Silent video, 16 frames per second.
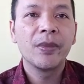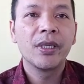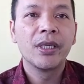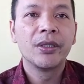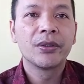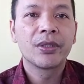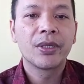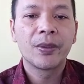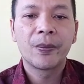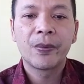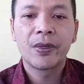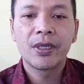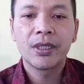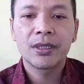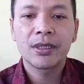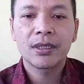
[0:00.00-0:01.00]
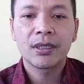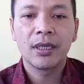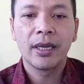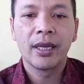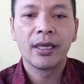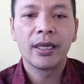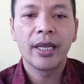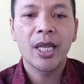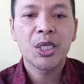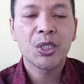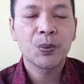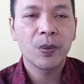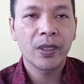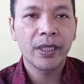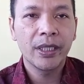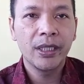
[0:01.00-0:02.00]
interprets, and
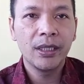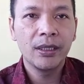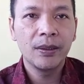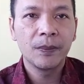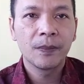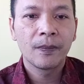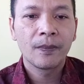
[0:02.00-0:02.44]
explains